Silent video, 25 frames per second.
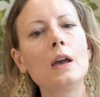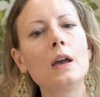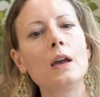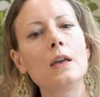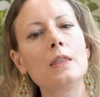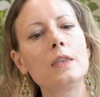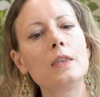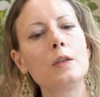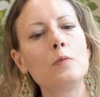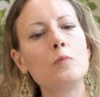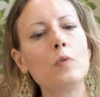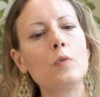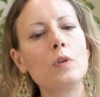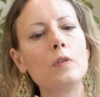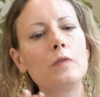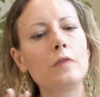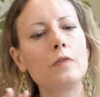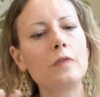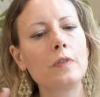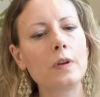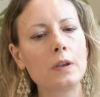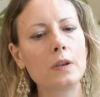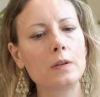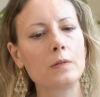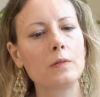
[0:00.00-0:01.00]
And then one
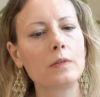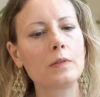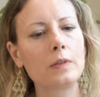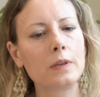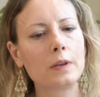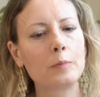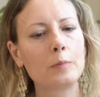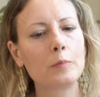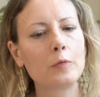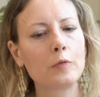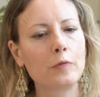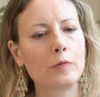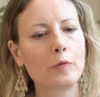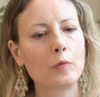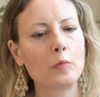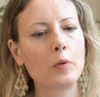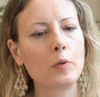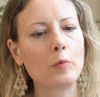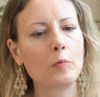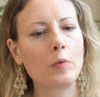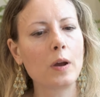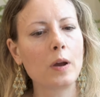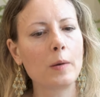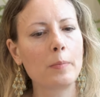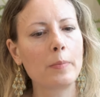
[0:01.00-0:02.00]
final thing before we
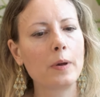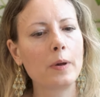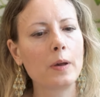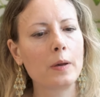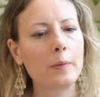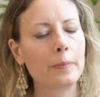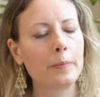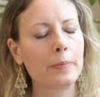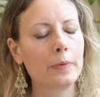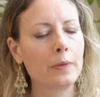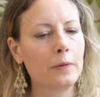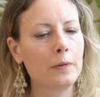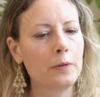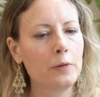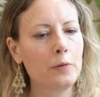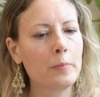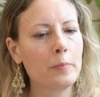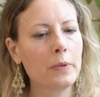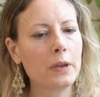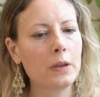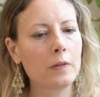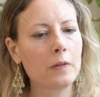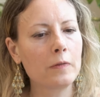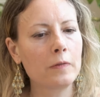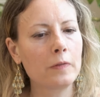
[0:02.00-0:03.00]
wrap up. You
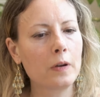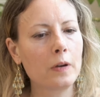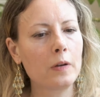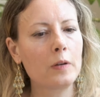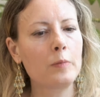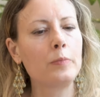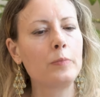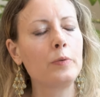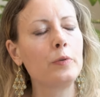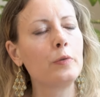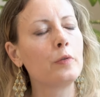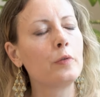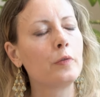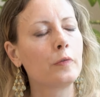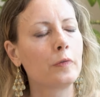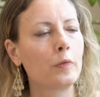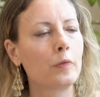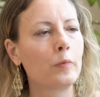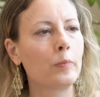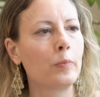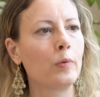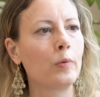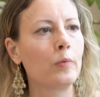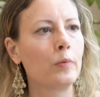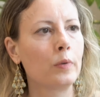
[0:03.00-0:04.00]
make a very beautiful
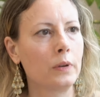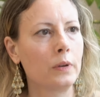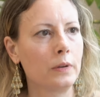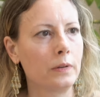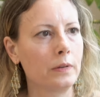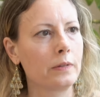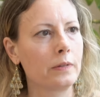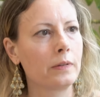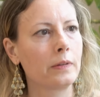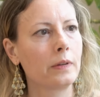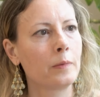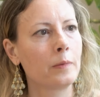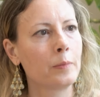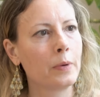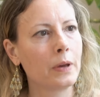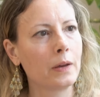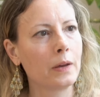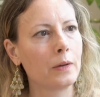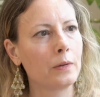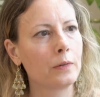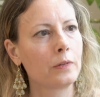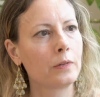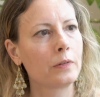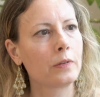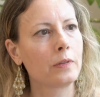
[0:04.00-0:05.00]
point
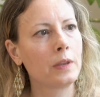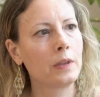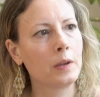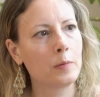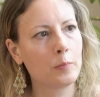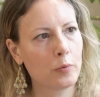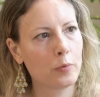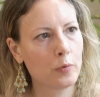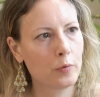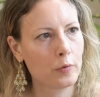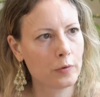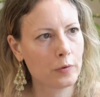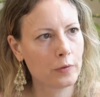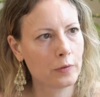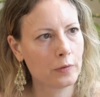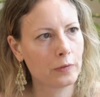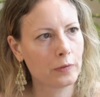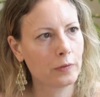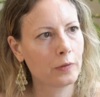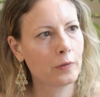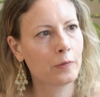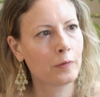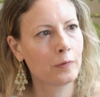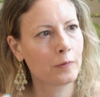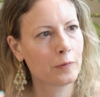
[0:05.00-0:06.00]
about the
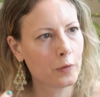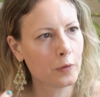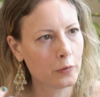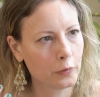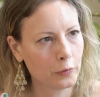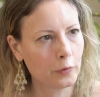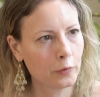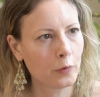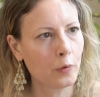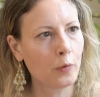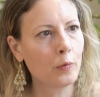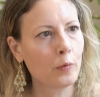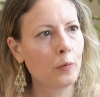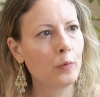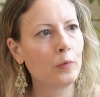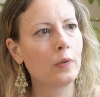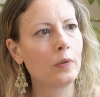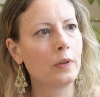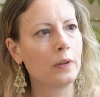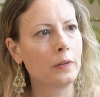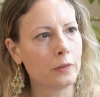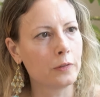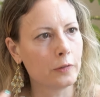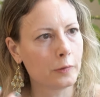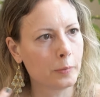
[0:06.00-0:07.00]
importance of the soul
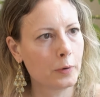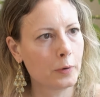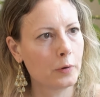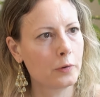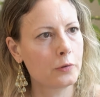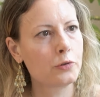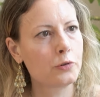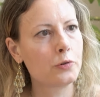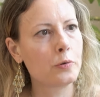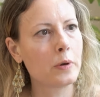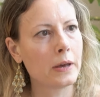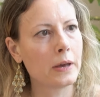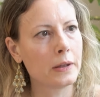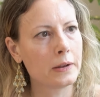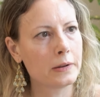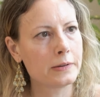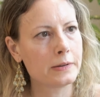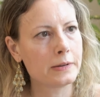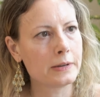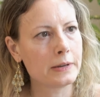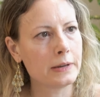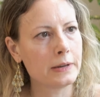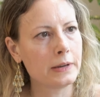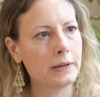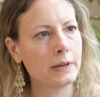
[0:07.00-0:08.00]
and
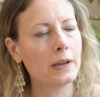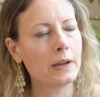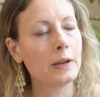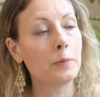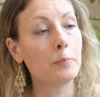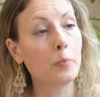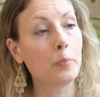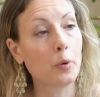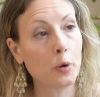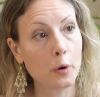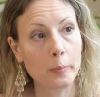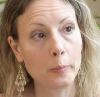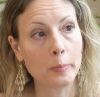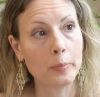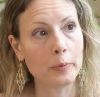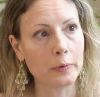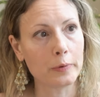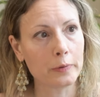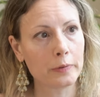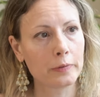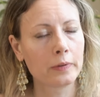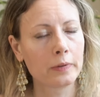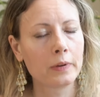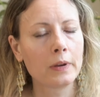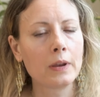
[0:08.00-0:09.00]
spirituality and
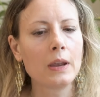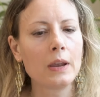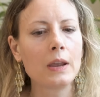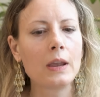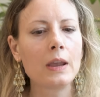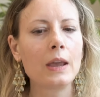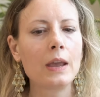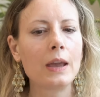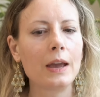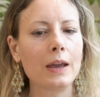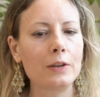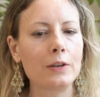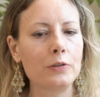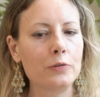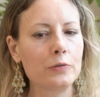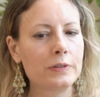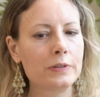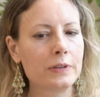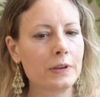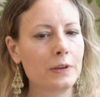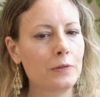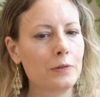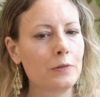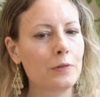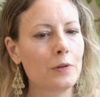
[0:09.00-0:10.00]
purpose and you
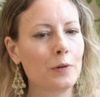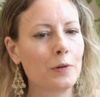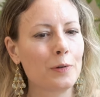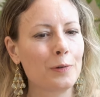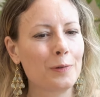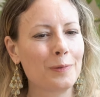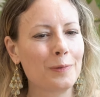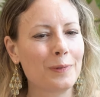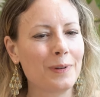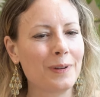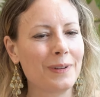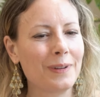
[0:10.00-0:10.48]
say, you know,